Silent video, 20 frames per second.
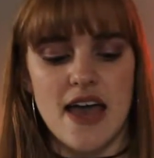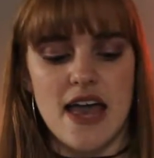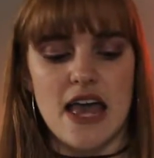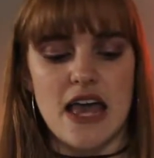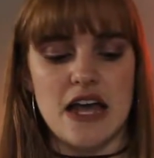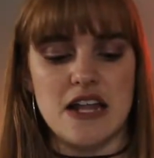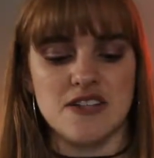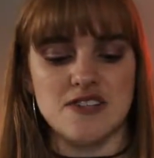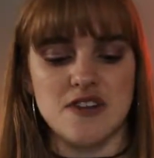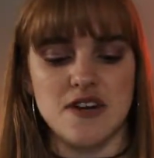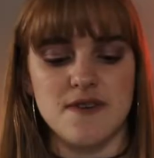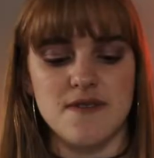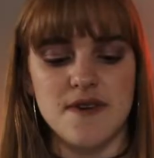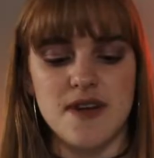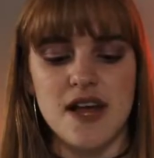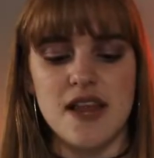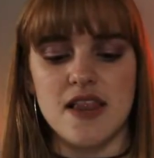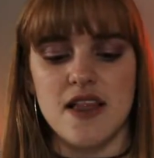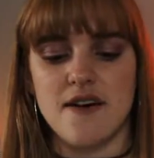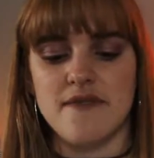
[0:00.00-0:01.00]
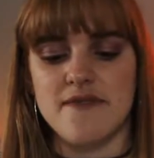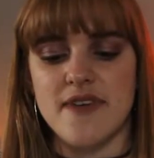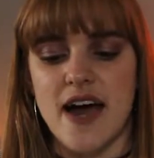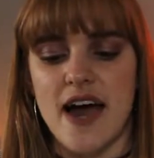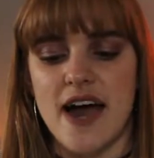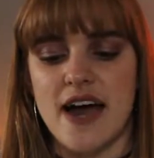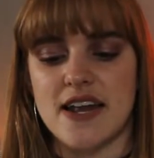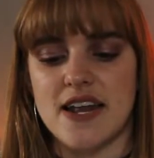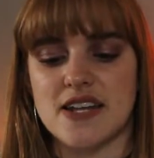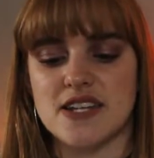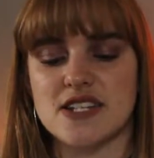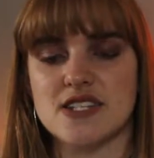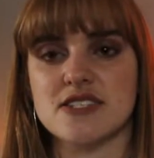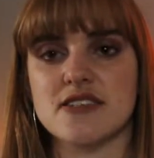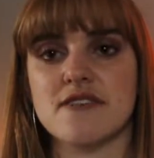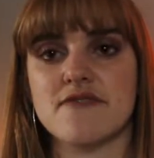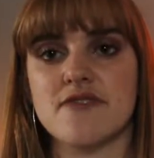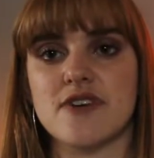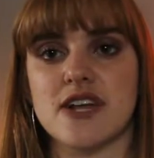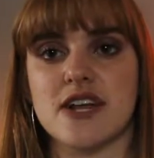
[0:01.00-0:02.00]
And so I really love that, and I just
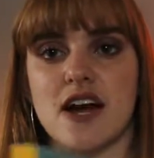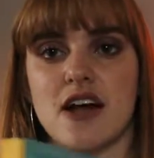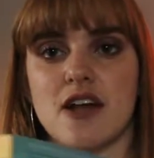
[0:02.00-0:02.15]
love reading